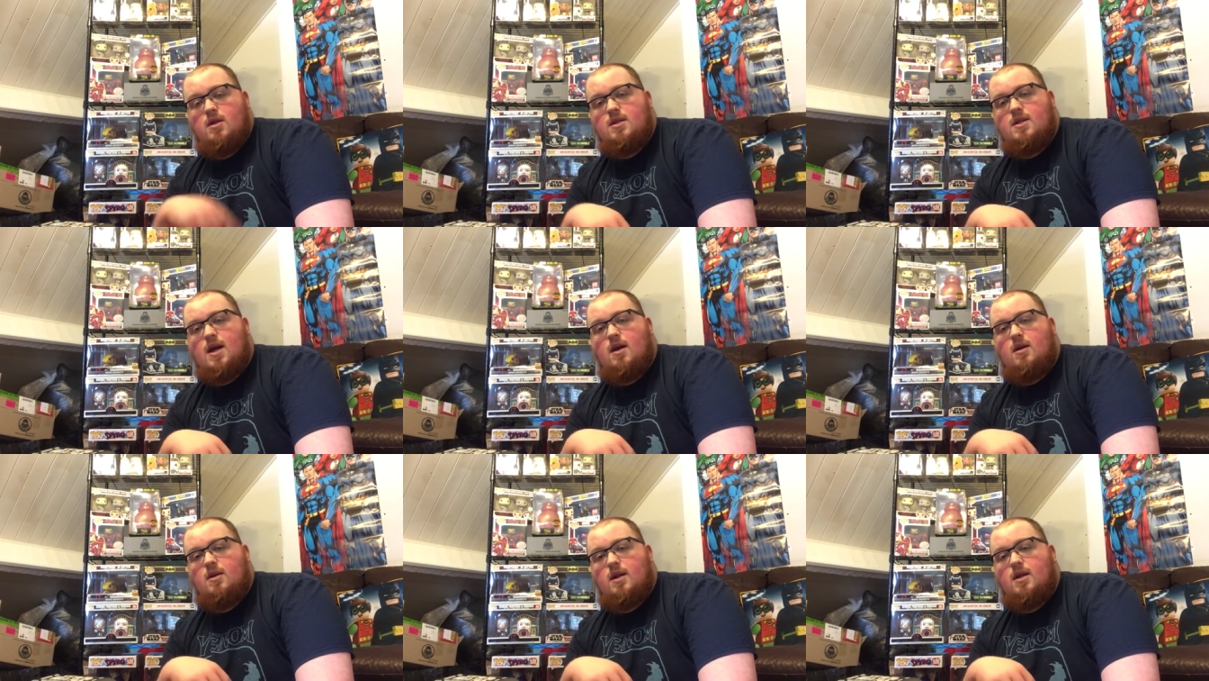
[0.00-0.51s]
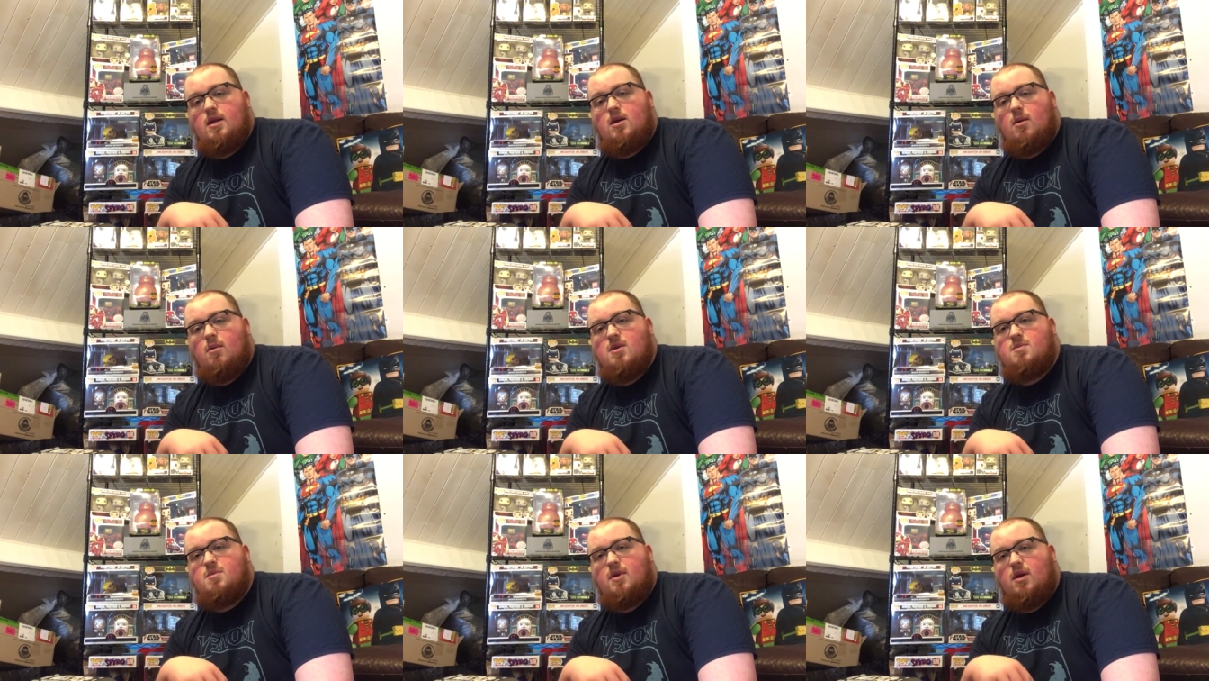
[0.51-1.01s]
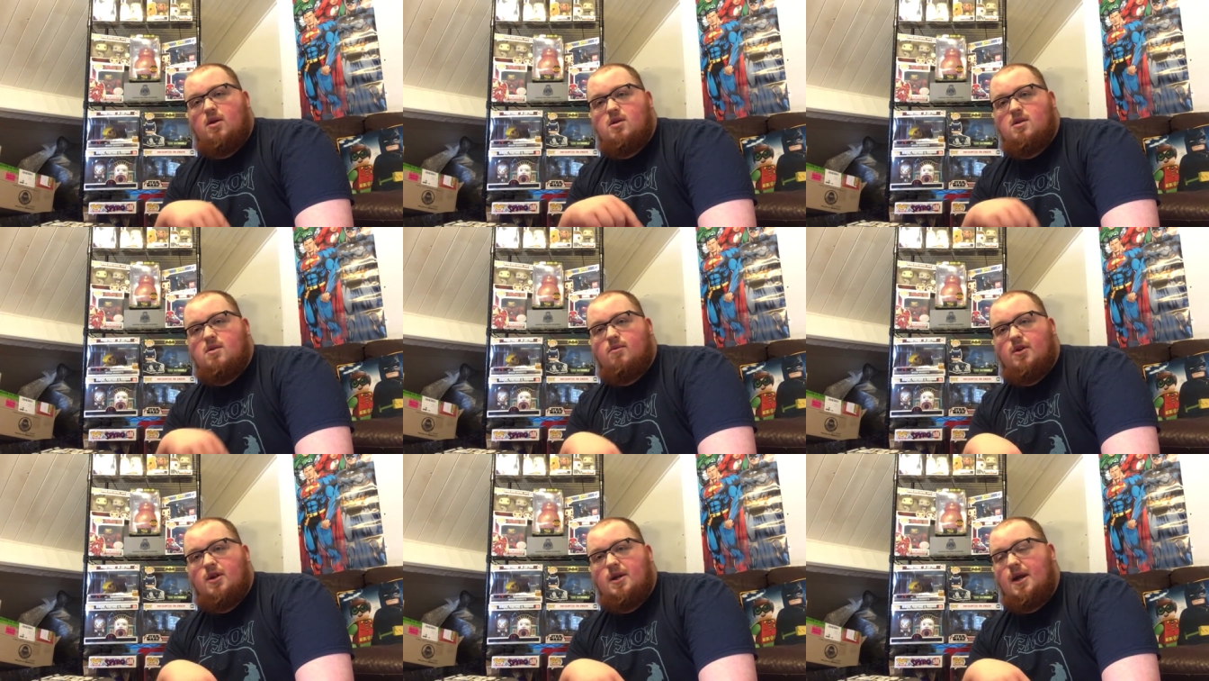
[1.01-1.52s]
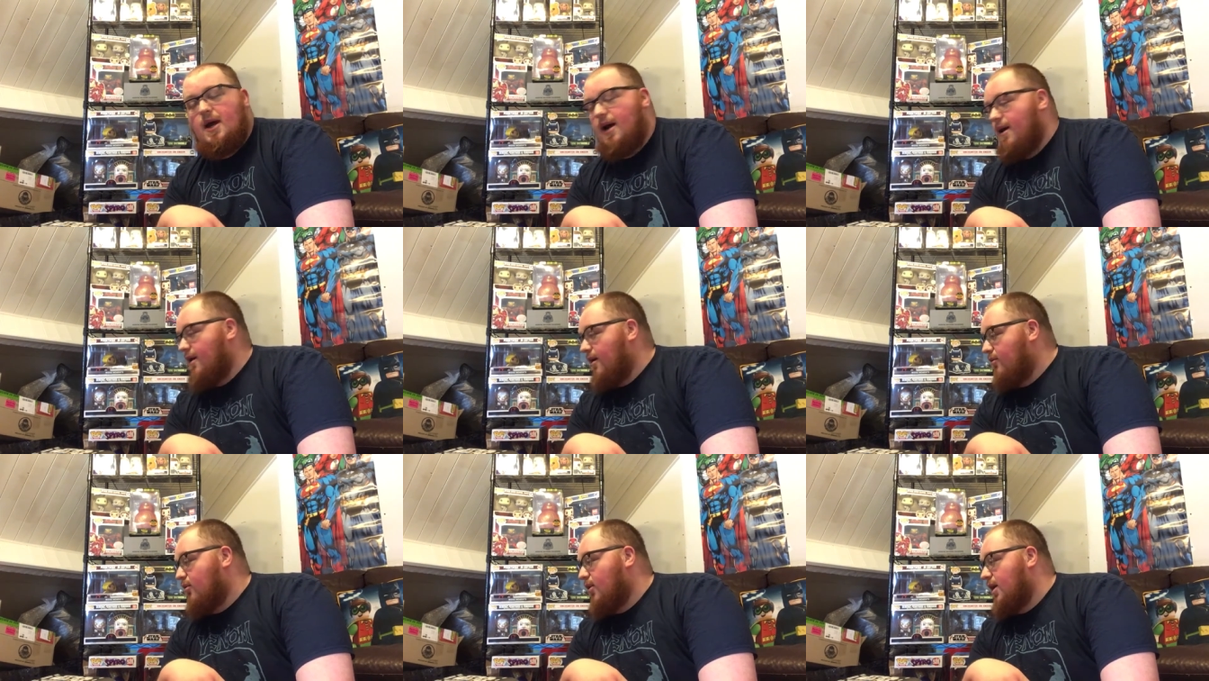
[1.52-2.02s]
down in the comments below because I'm running out,
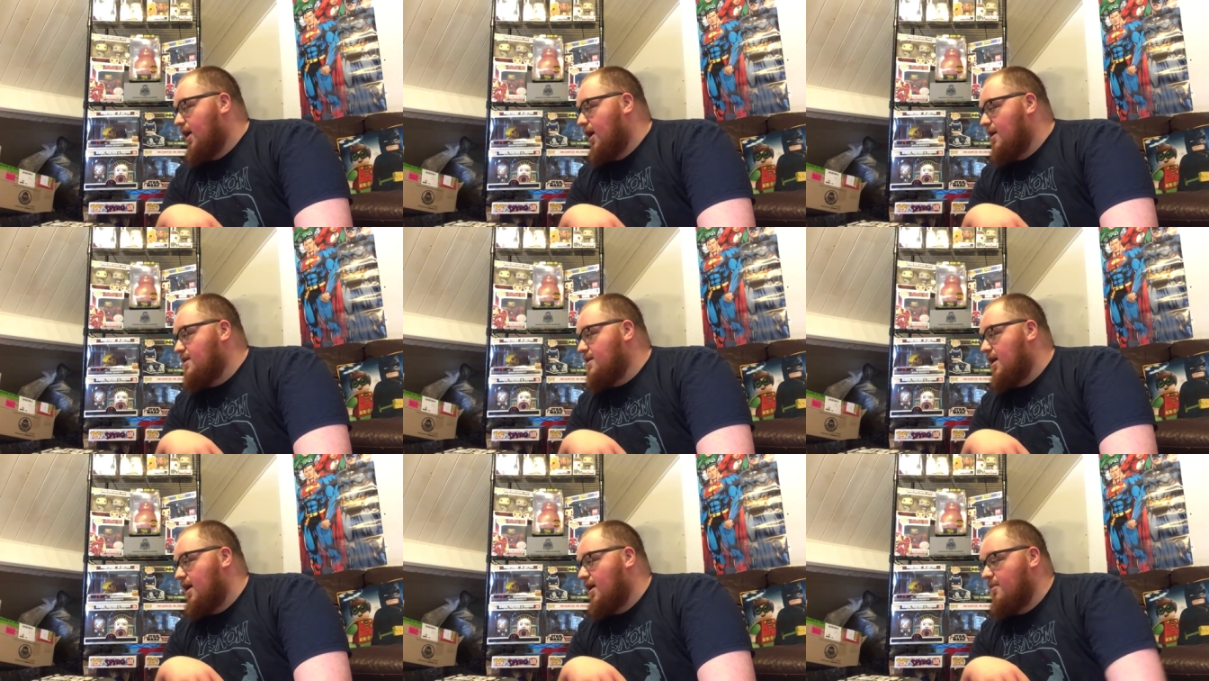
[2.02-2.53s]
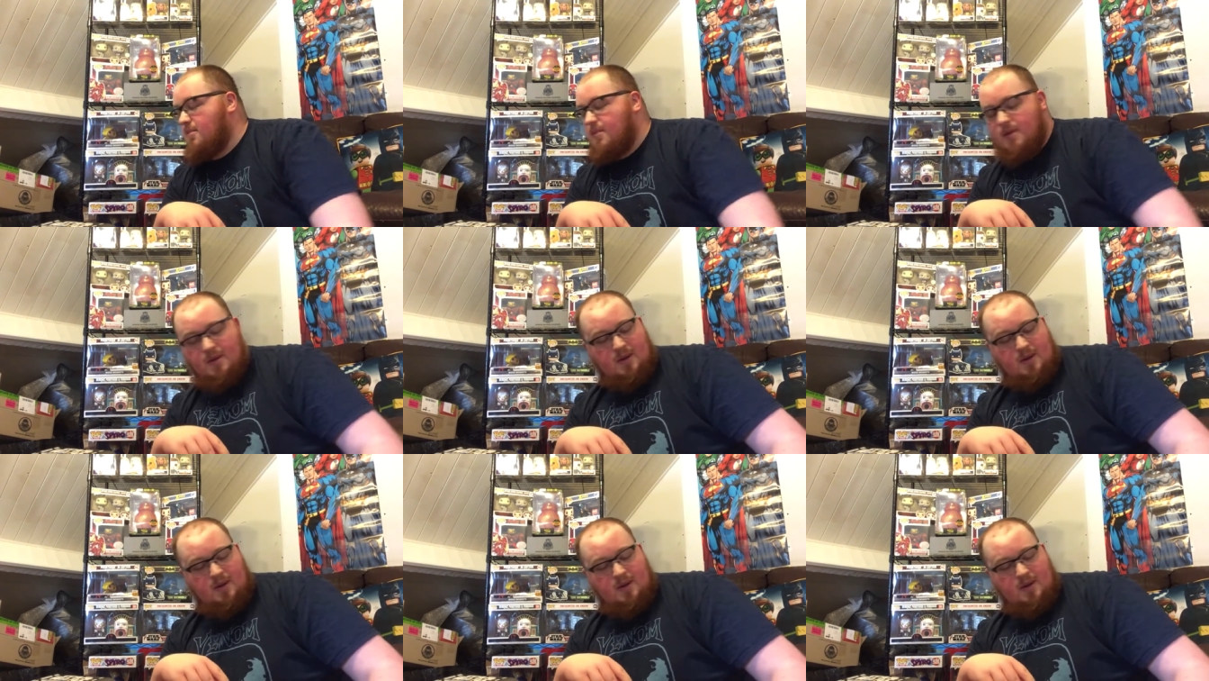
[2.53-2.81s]
I'm running out of time.